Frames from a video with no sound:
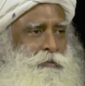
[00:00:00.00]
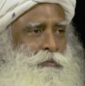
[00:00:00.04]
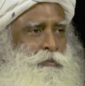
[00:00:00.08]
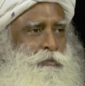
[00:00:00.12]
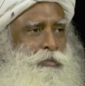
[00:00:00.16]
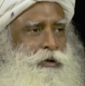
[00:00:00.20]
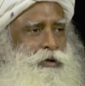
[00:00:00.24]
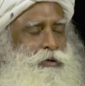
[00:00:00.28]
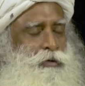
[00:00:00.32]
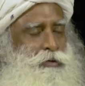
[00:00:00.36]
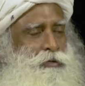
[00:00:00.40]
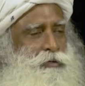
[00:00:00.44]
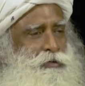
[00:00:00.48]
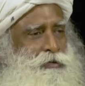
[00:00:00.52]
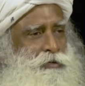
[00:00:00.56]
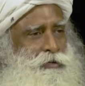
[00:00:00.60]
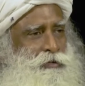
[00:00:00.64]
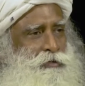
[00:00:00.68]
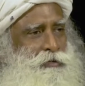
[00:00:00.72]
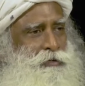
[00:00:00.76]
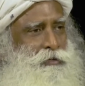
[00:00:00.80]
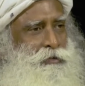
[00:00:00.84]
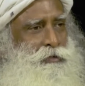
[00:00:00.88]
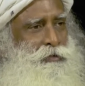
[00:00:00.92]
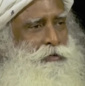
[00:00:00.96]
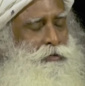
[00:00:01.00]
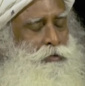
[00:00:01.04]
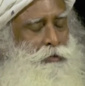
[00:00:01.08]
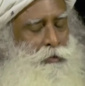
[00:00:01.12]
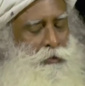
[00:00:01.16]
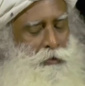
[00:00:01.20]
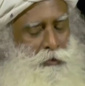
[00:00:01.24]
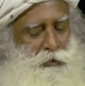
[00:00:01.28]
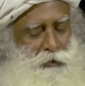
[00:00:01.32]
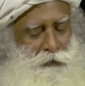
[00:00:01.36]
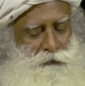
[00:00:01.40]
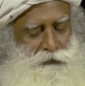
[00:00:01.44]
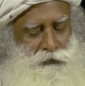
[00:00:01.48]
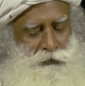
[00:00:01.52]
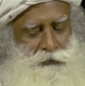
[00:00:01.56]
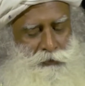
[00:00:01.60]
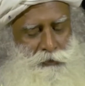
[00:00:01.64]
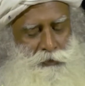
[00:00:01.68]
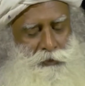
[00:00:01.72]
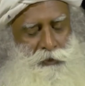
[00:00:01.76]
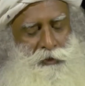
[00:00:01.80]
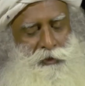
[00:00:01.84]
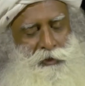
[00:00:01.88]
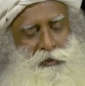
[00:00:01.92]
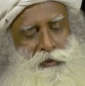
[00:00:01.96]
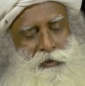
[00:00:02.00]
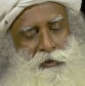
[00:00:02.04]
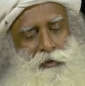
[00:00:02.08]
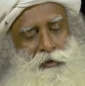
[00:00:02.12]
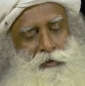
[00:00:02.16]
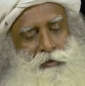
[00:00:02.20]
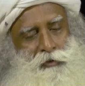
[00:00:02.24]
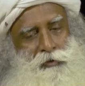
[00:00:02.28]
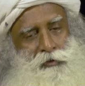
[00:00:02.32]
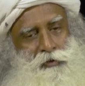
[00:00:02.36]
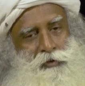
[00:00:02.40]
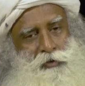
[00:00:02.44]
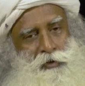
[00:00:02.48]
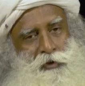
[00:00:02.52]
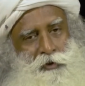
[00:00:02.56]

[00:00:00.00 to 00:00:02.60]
Because if you sit here also